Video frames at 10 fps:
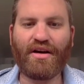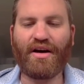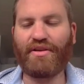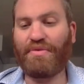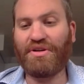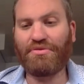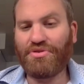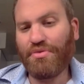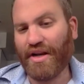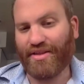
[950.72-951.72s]
uh, that we don't
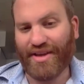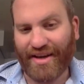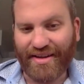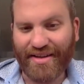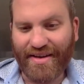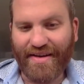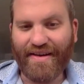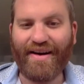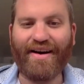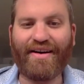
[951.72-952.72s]
do anything,
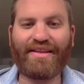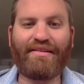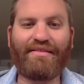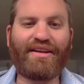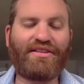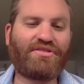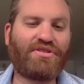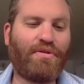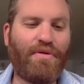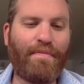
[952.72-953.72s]
uh, that that
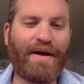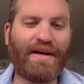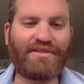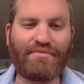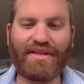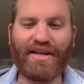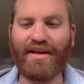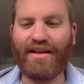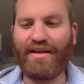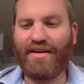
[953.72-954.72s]
there's no momentum.
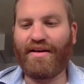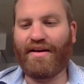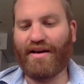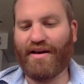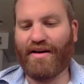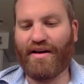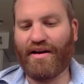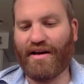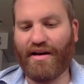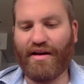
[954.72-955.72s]
That uh,
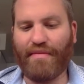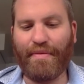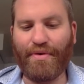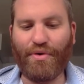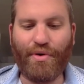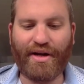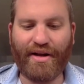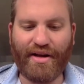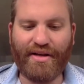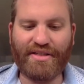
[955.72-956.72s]
I remember
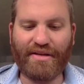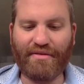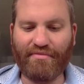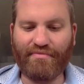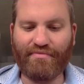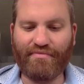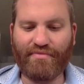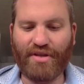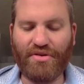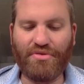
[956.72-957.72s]
organizing.
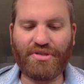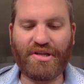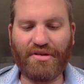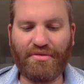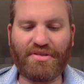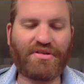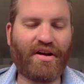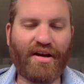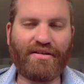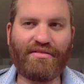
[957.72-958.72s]
The News Guild was
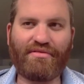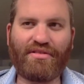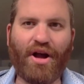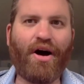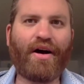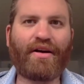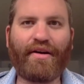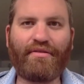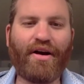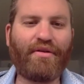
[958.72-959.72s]
trying to
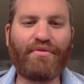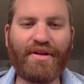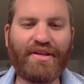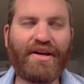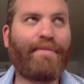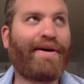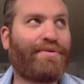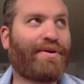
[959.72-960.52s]
talking not really about